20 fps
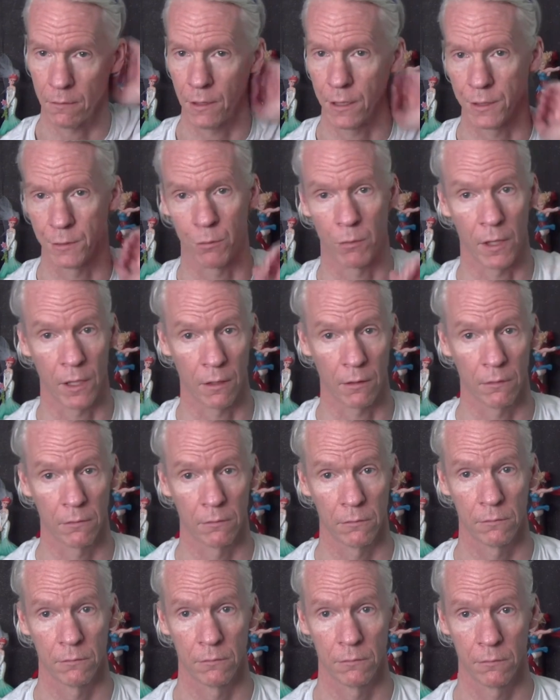as well.
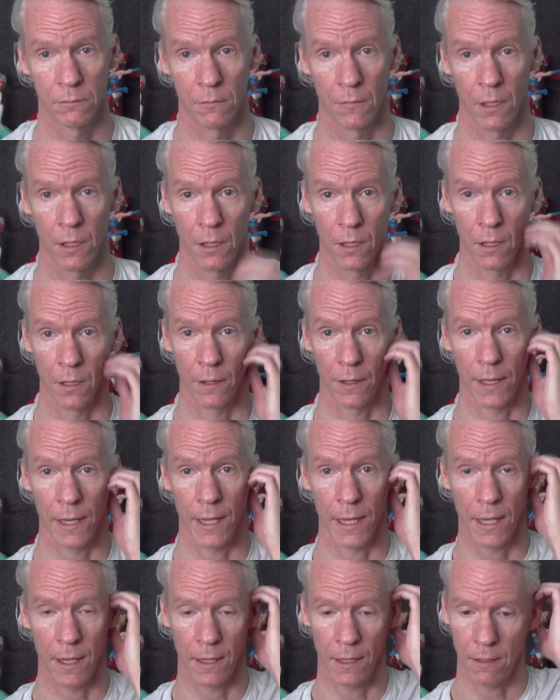
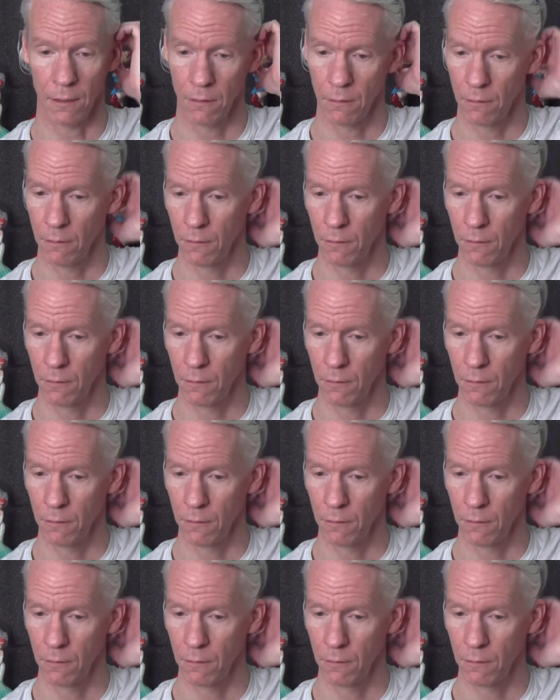They